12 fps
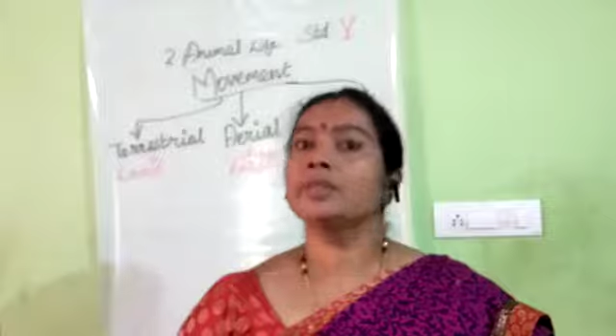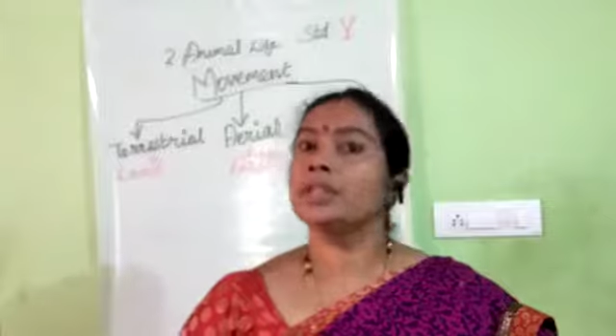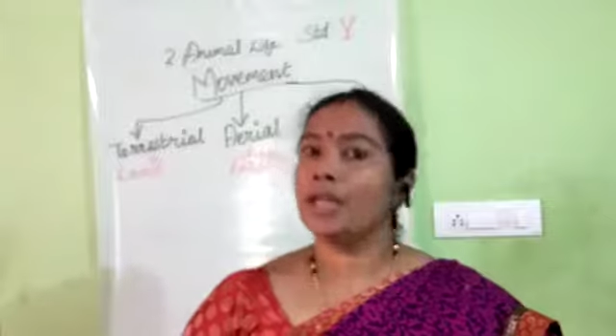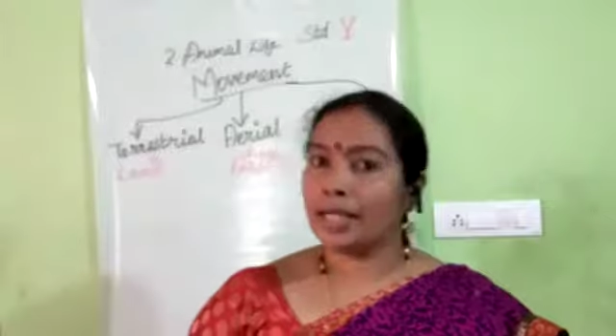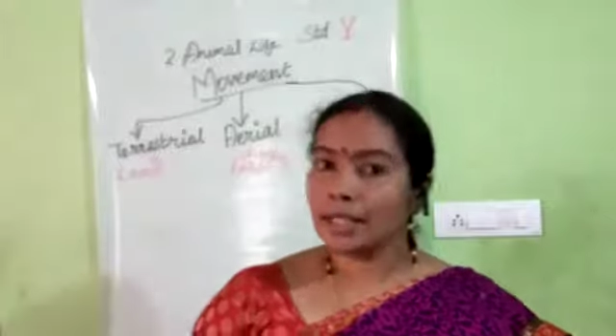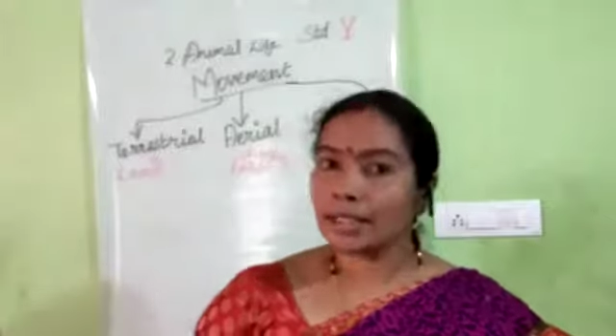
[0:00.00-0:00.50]

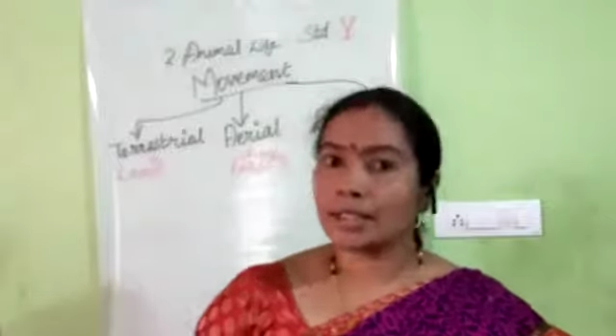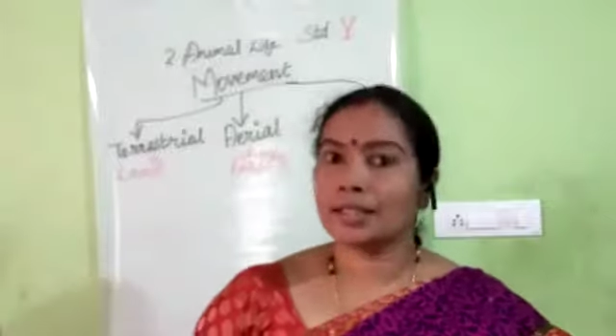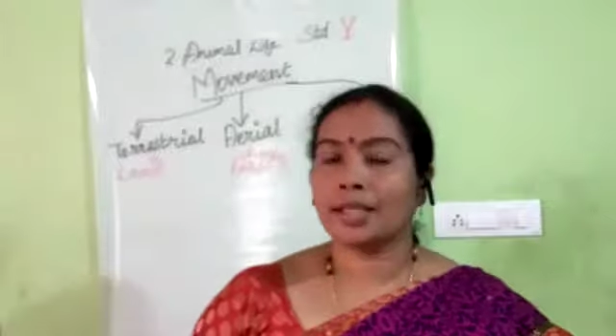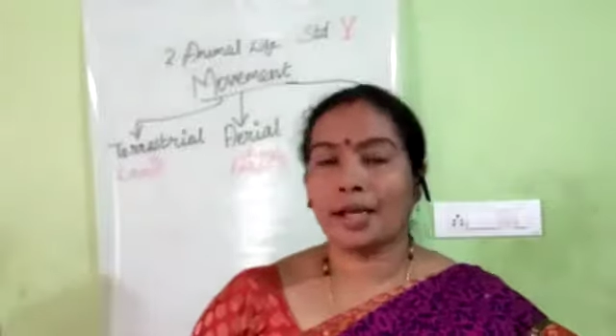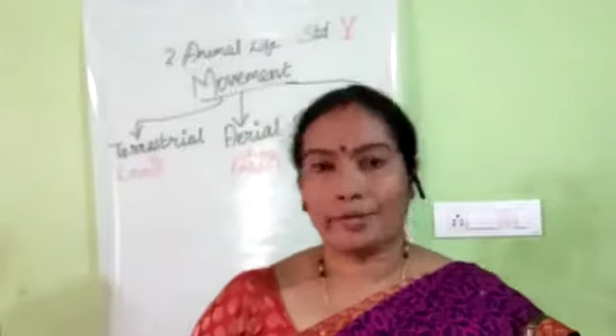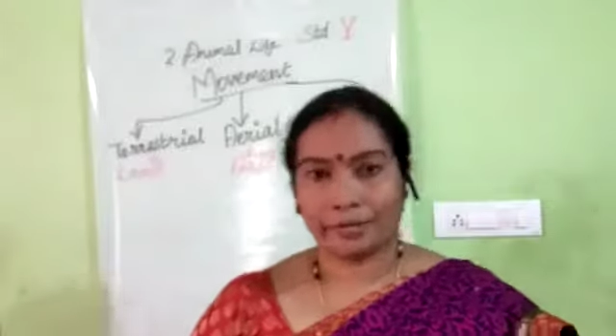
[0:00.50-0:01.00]
Yes,
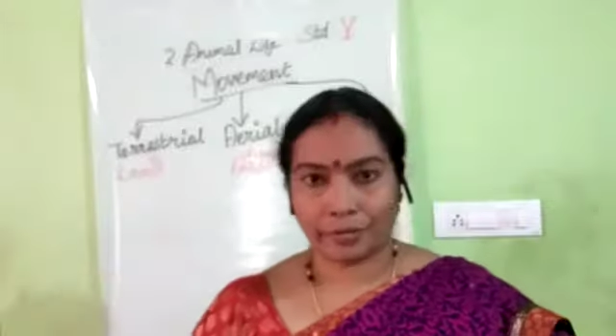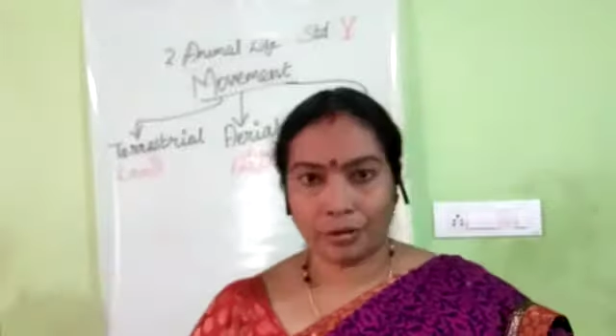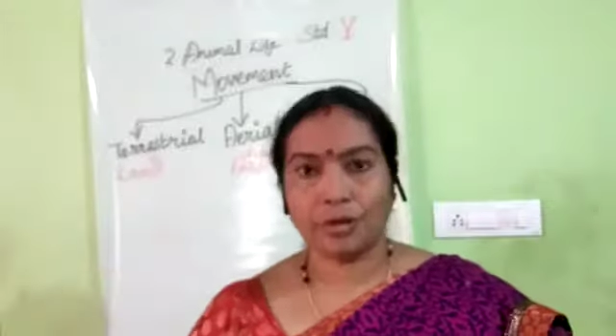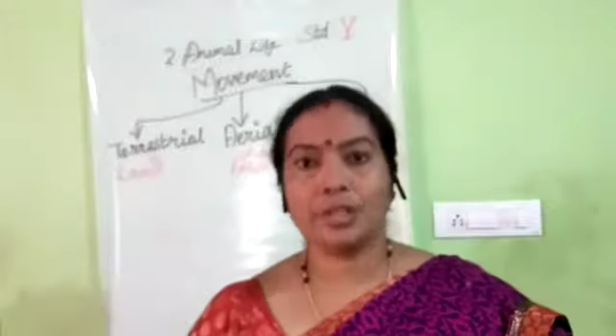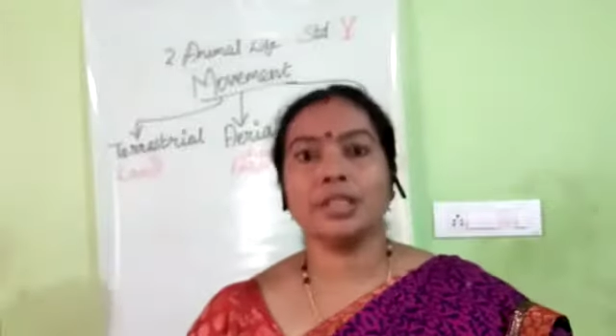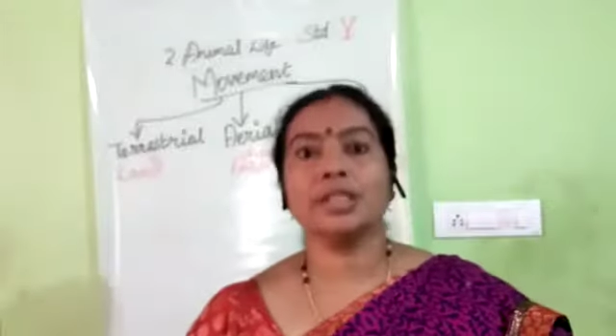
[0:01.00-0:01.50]
of
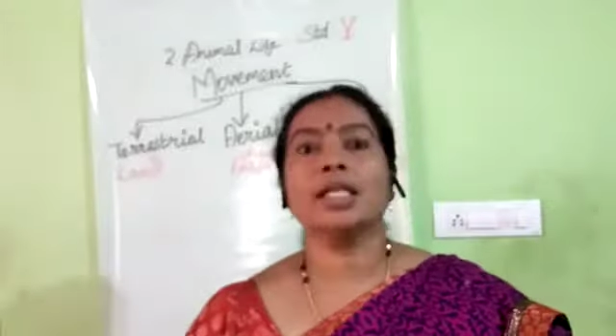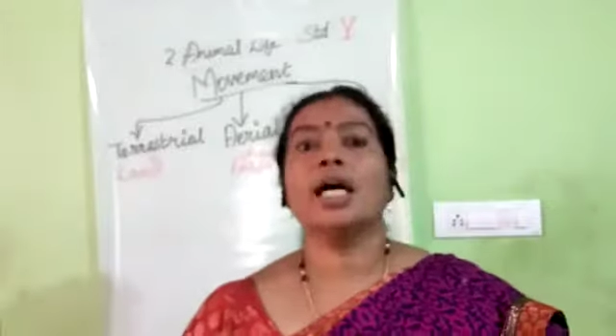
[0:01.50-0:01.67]
course,